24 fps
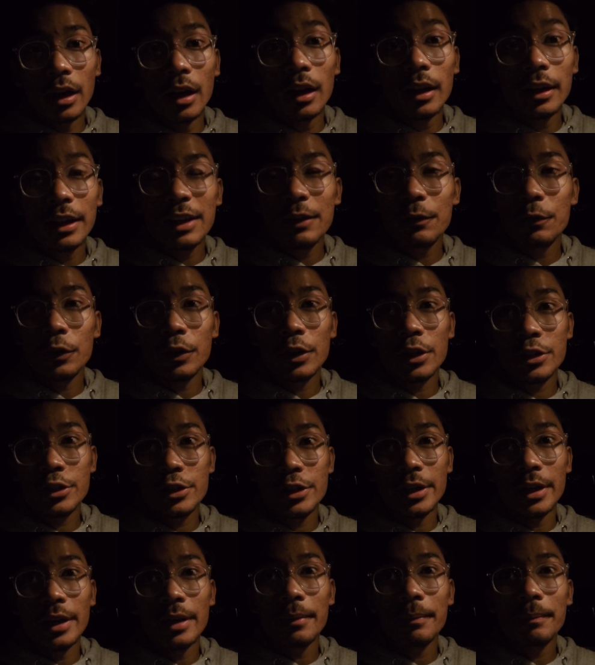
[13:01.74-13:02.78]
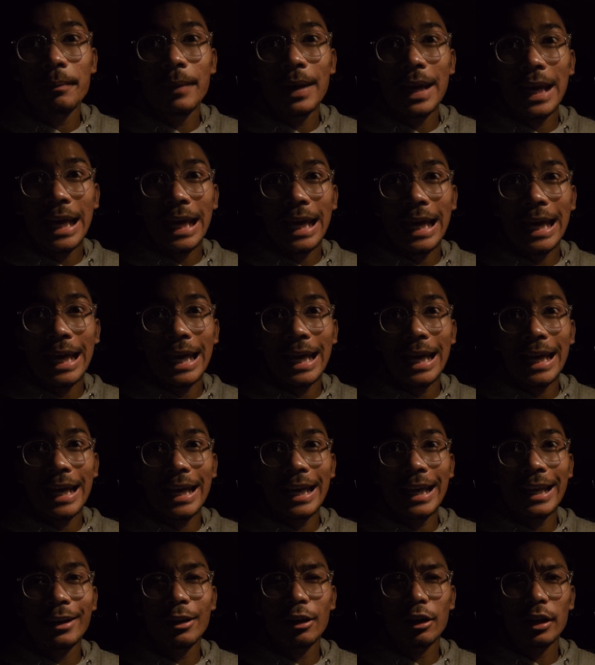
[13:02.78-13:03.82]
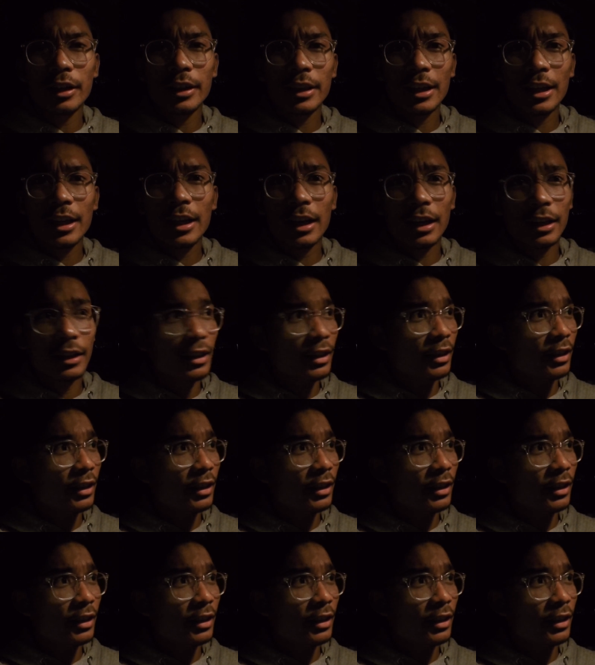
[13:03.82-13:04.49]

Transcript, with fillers: early for the gym and I think I